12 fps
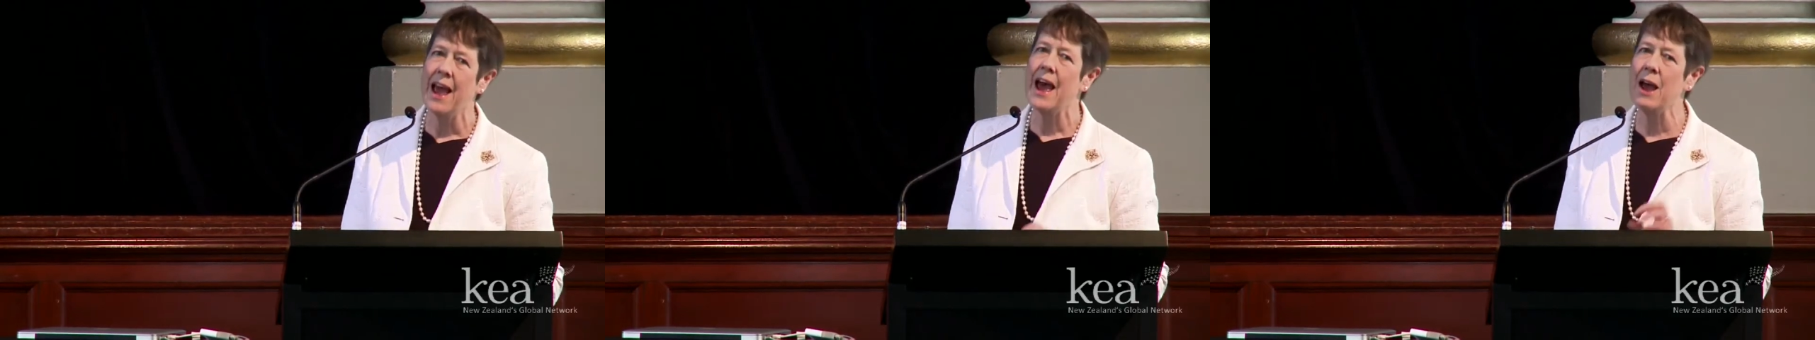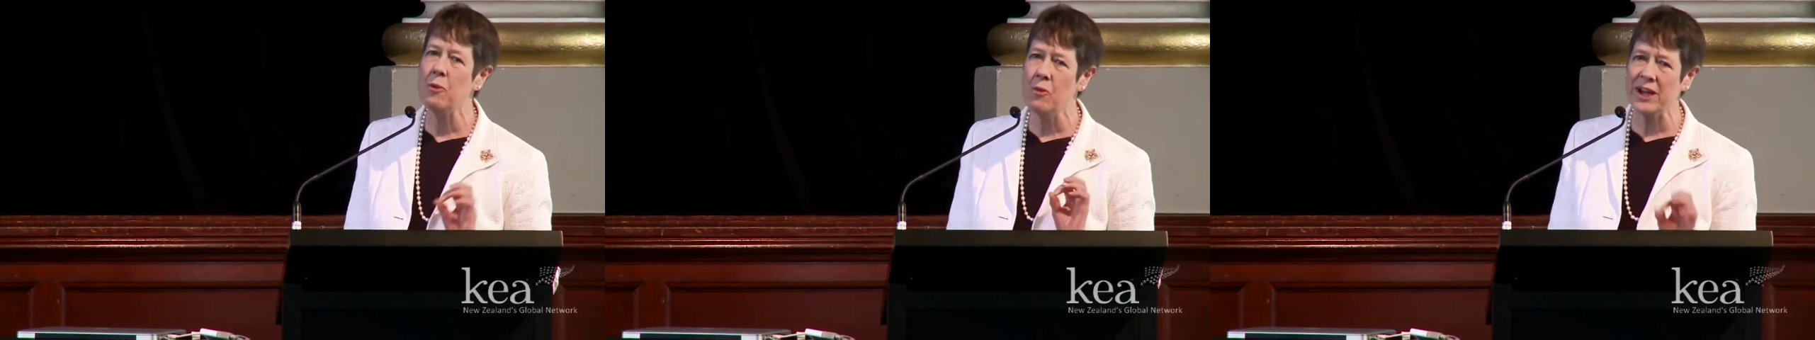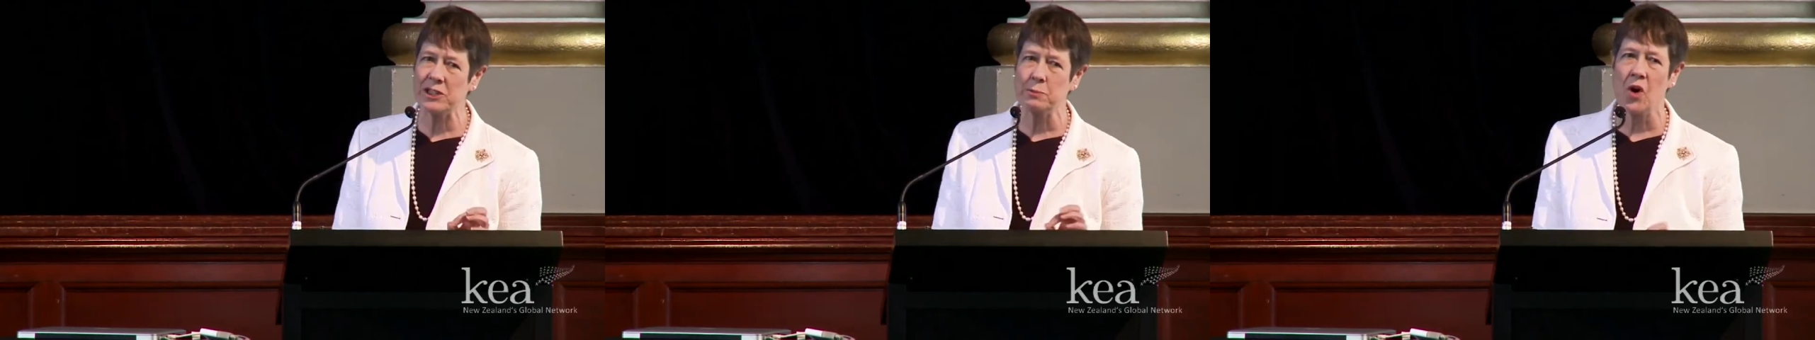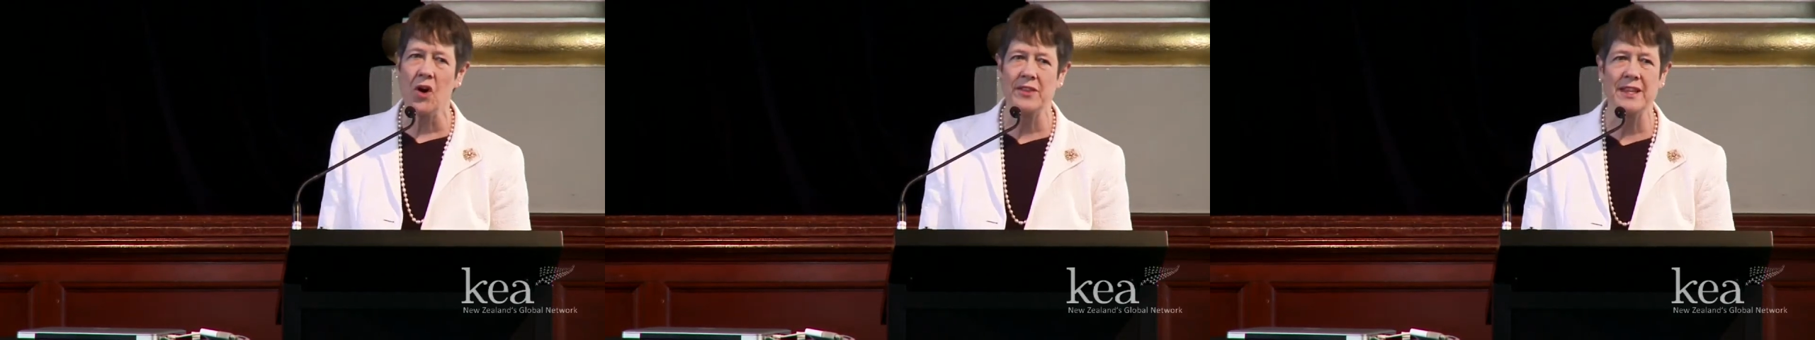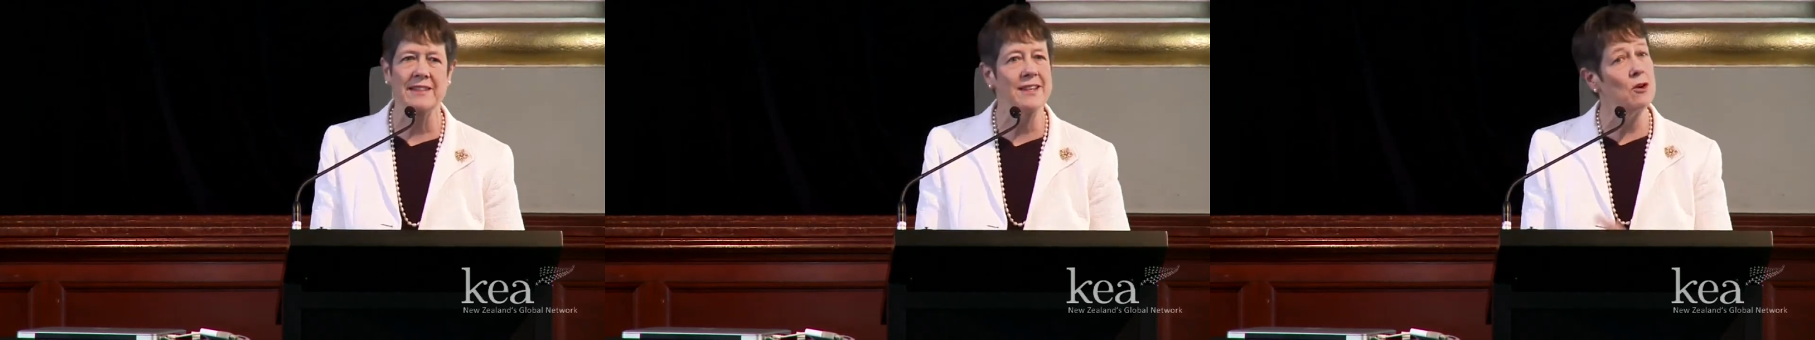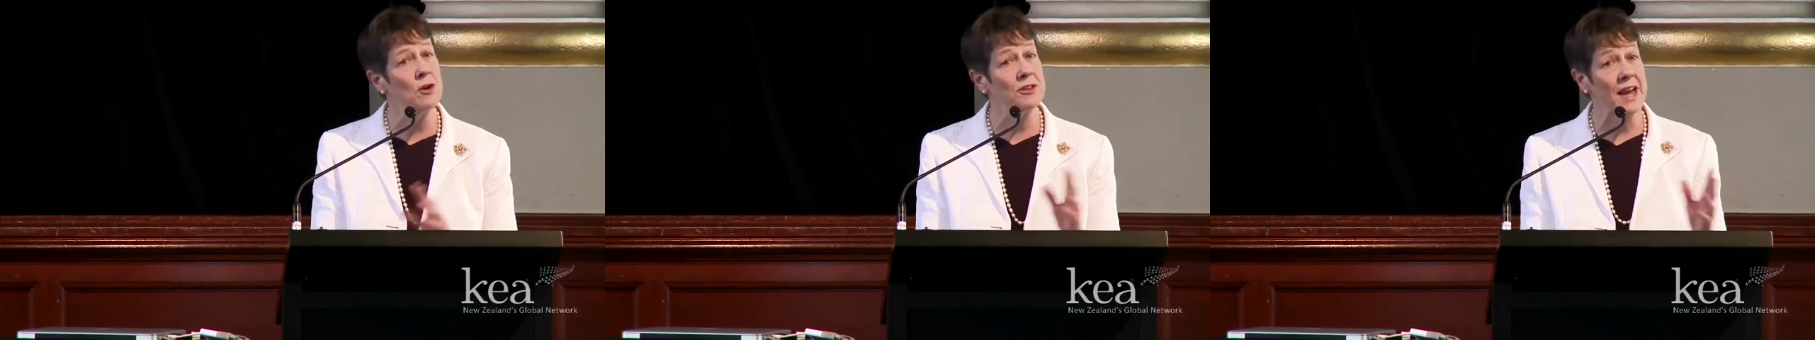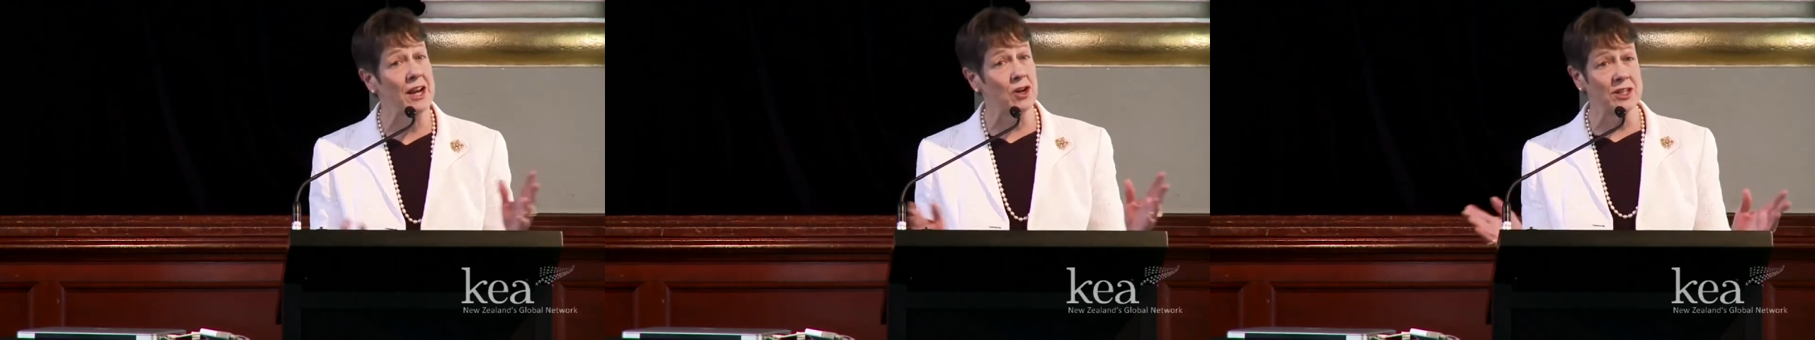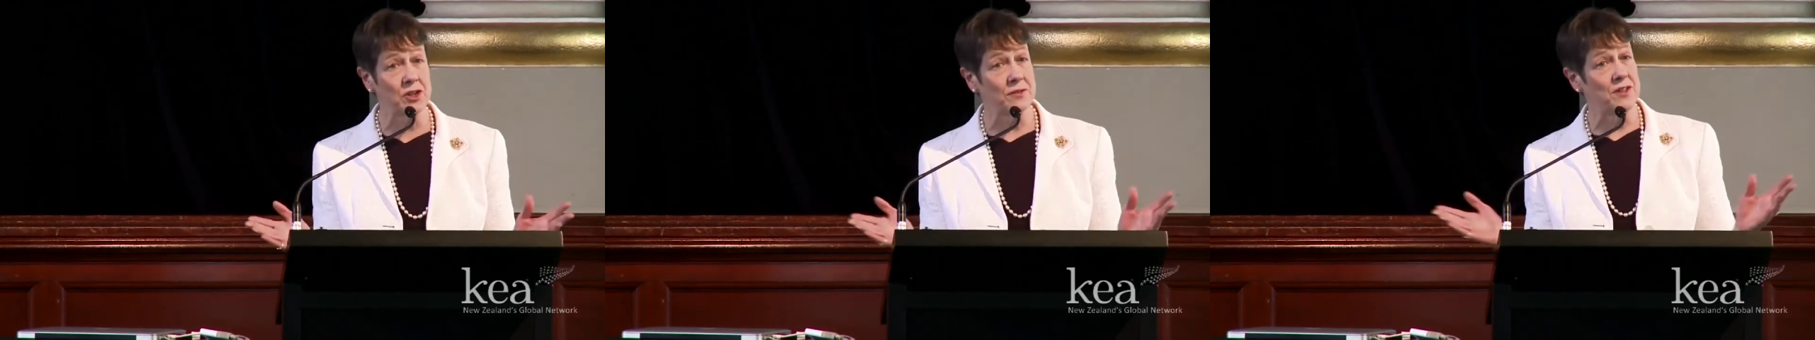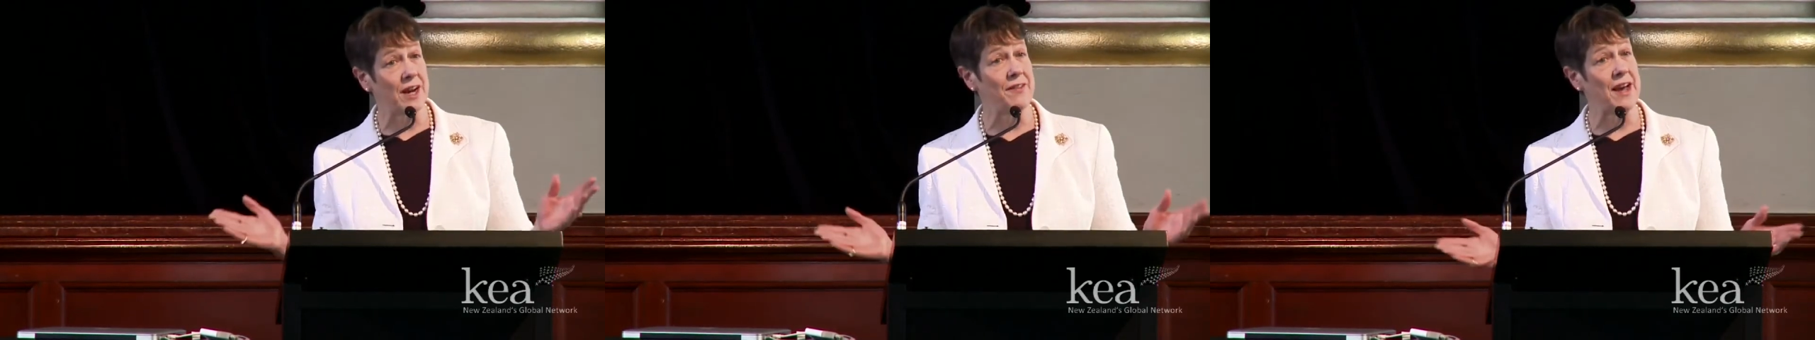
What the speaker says: At which point they say, oh, thank goodness you've done